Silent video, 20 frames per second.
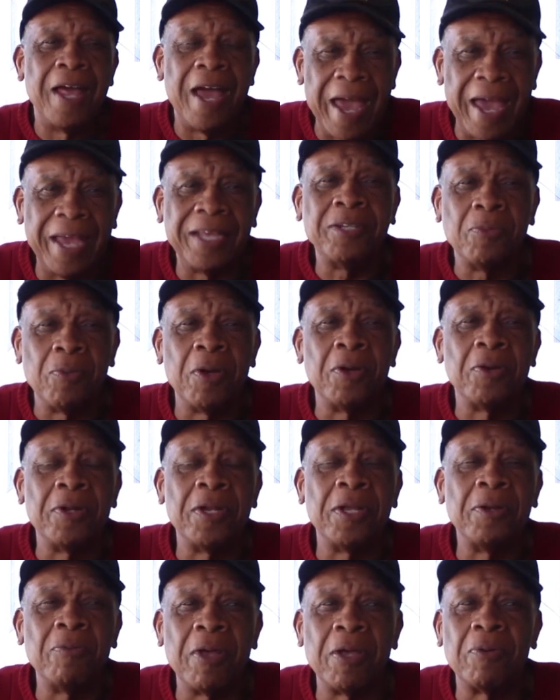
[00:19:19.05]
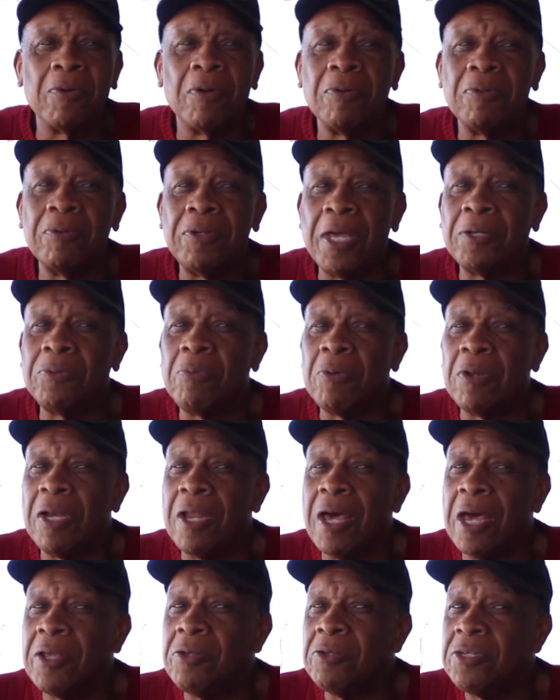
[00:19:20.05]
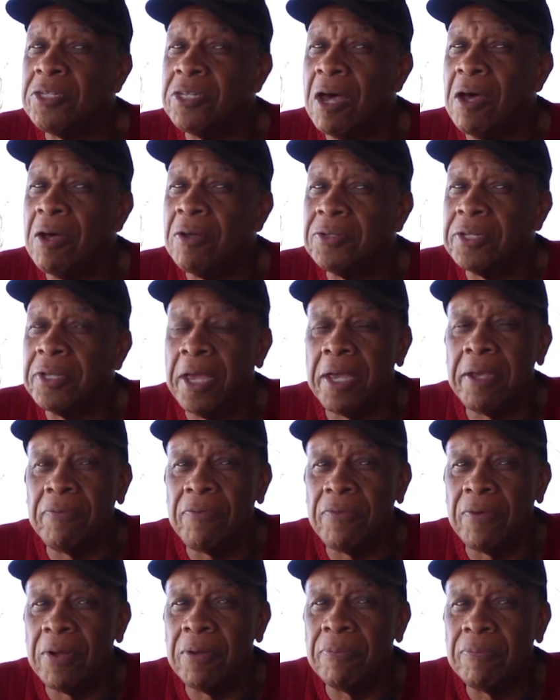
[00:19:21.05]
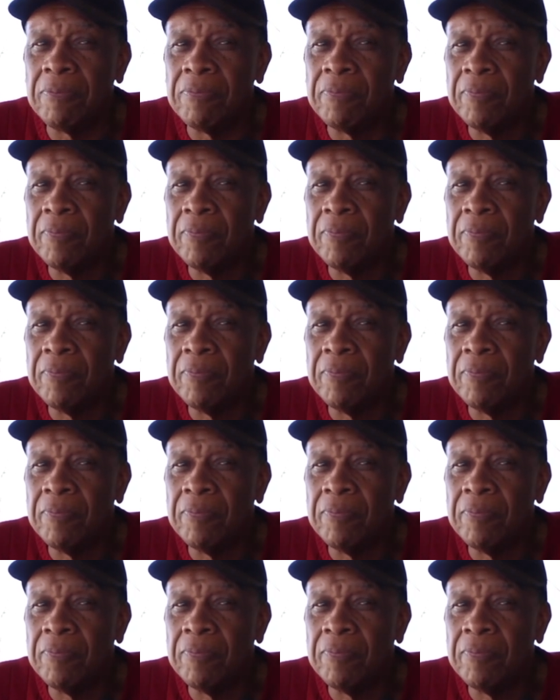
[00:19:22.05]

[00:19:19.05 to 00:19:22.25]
Actually working on that railroad, that's what a lot of your songs came from.